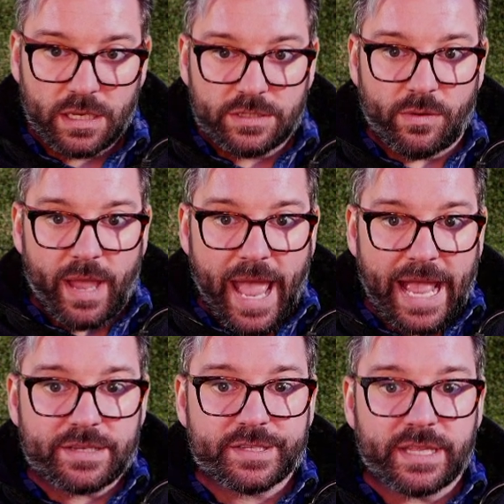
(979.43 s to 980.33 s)
So
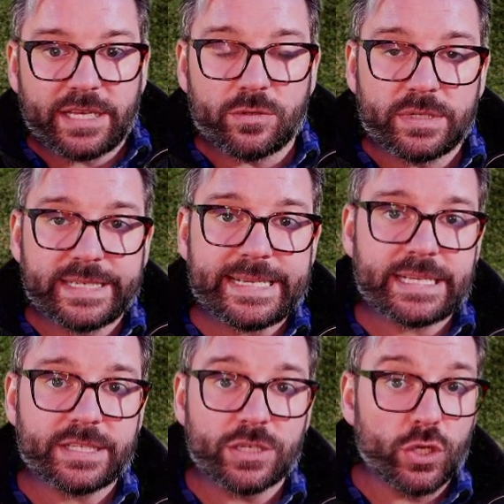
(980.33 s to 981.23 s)
as they do
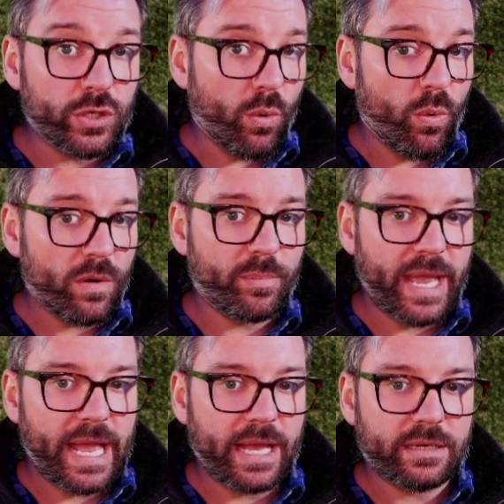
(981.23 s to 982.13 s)
deeds, good or
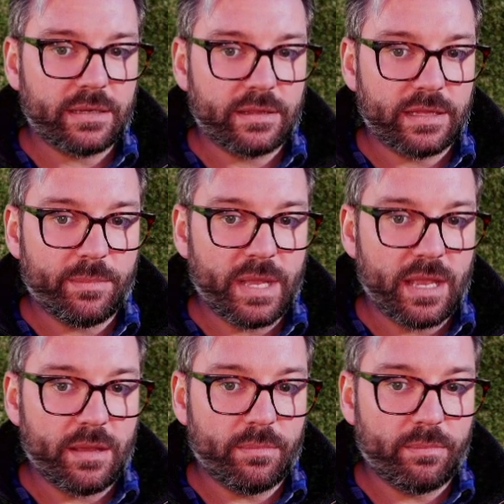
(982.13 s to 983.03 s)
bad, they
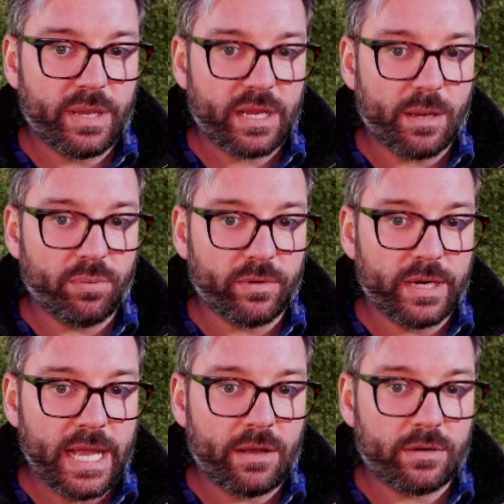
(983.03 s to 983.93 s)
may pick up
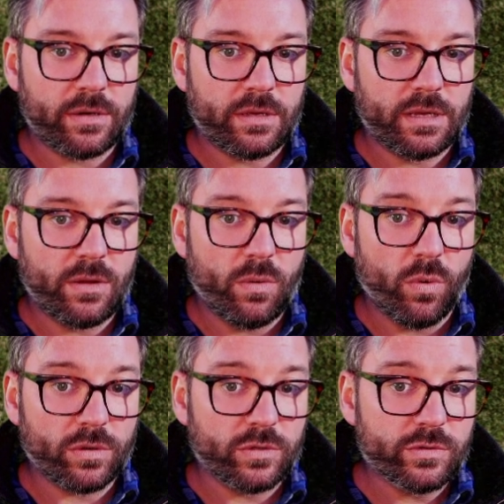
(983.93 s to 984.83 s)
renown
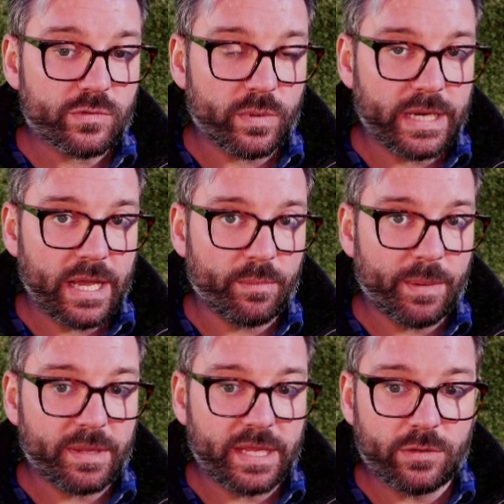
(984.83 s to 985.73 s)
or lose renown.
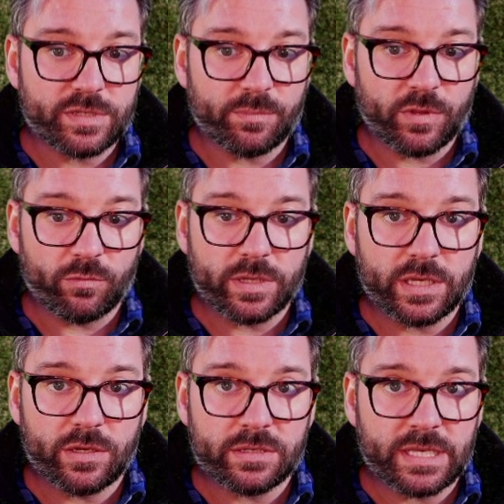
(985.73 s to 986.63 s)
Maybe they do something really
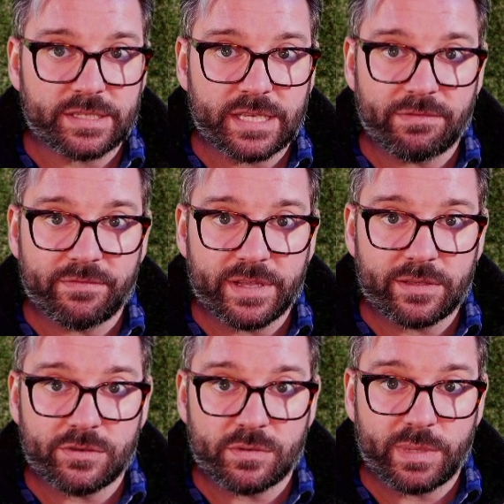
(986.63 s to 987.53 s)
good. They save a
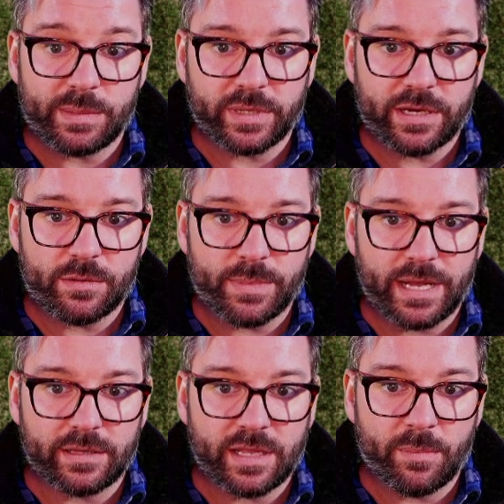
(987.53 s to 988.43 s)
village and people hear about
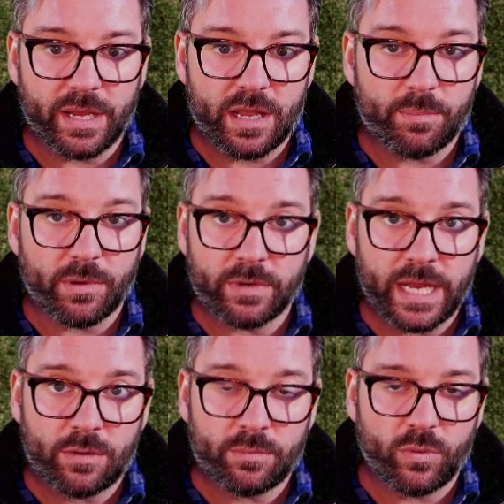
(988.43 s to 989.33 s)
it and they pick up a
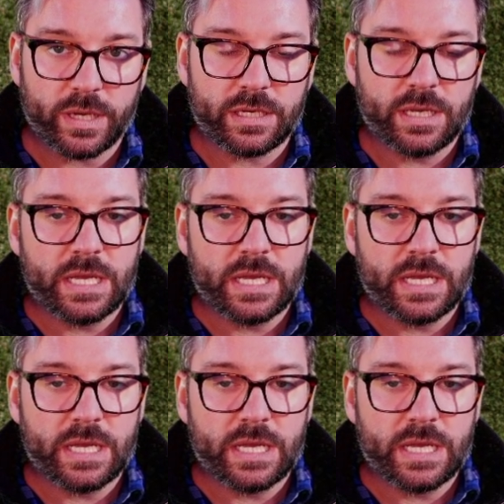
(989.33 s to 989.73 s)
renown point.